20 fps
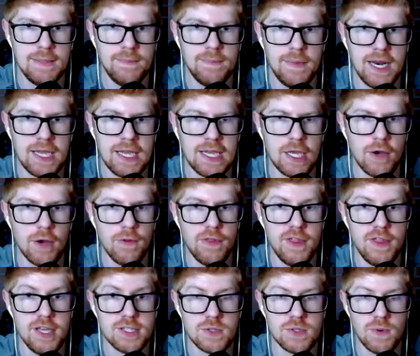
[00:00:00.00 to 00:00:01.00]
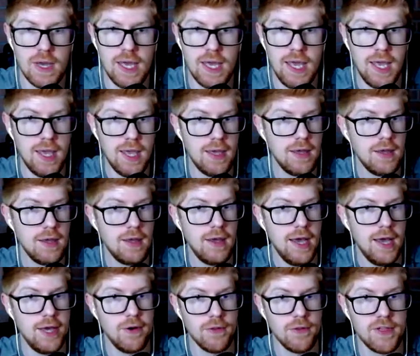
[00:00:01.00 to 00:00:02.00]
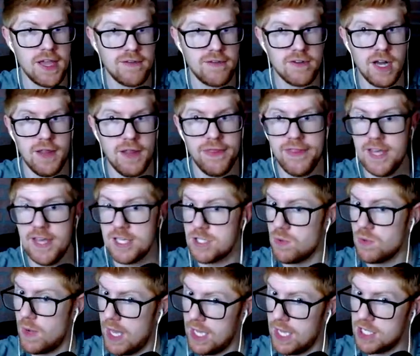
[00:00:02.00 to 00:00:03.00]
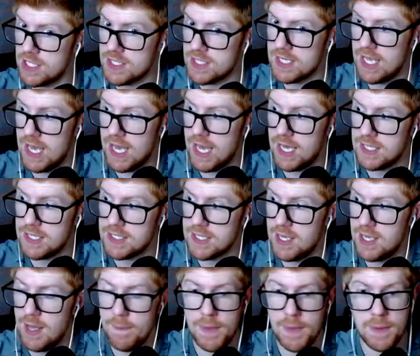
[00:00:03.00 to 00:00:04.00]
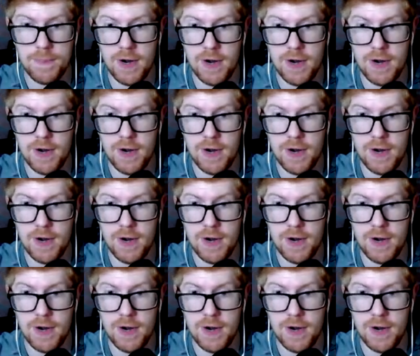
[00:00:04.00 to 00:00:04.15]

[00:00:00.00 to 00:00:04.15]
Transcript: But I can go this way. I don't think I've gone this way just yet, but